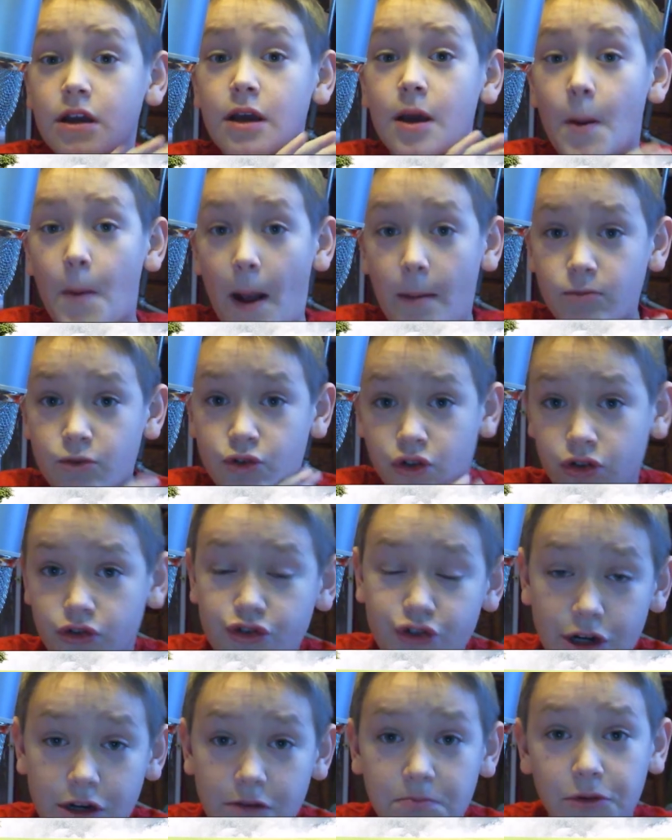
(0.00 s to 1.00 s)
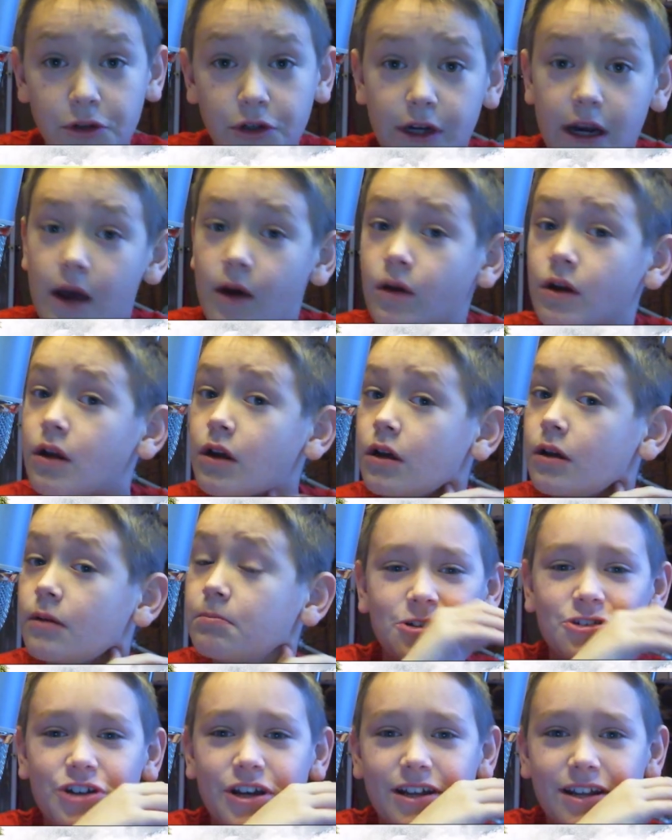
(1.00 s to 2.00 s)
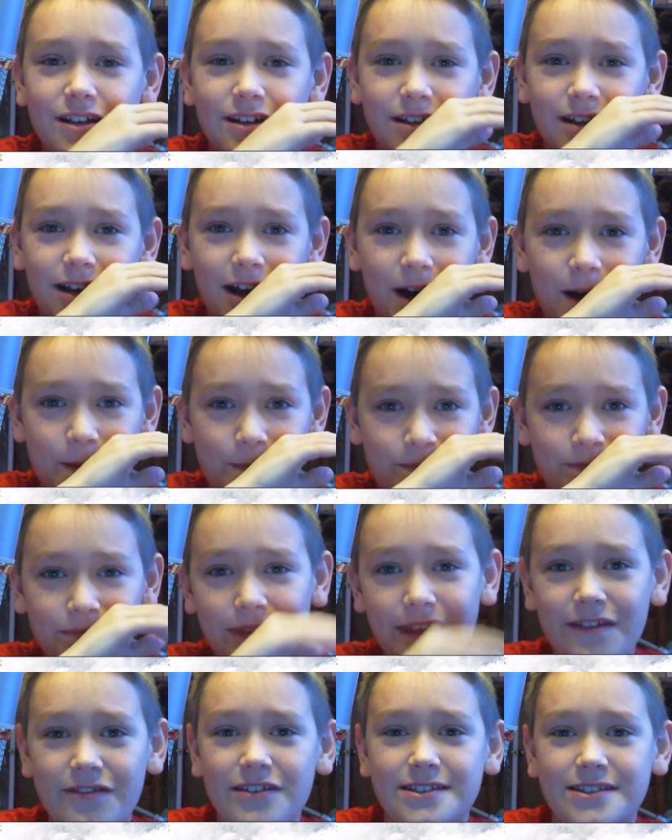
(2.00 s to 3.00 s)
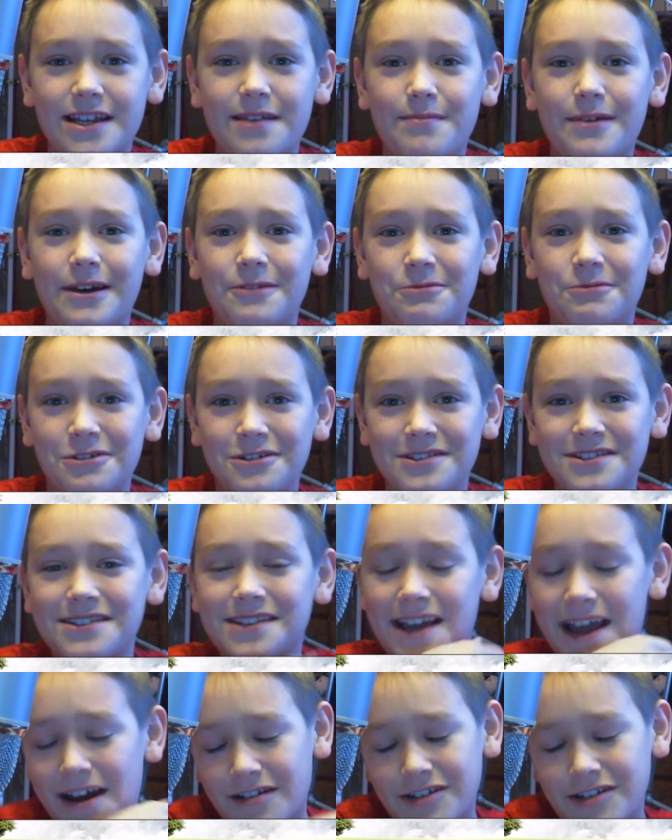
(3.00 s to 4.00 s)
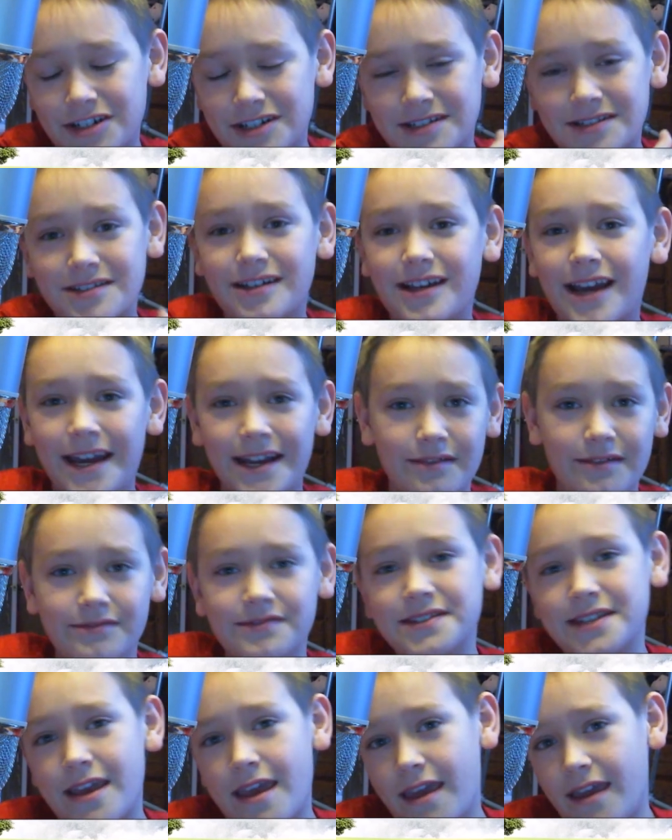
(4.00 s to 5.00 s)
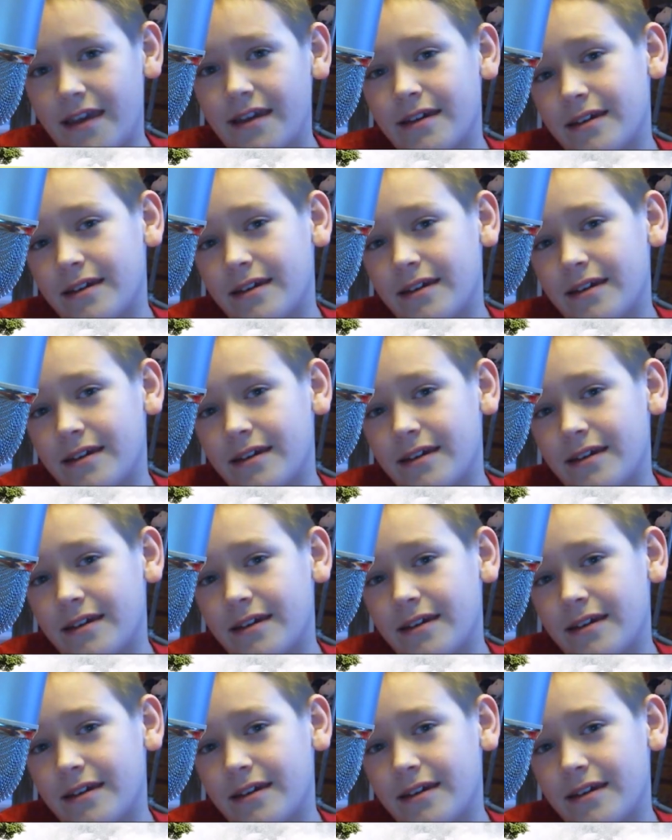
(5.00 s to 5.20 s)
I'm going to try to blur out, try to um, if there's any bad words, I'll just kind of say